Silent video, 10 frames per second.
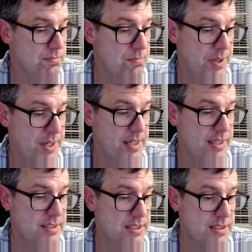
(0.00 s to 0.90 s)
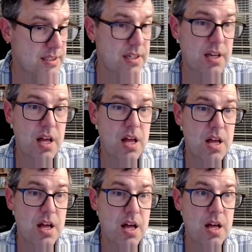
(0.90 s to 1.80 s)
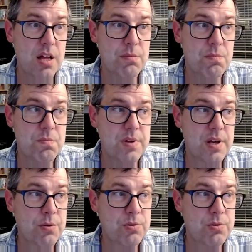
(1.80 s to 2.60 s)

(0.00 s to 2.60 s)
But it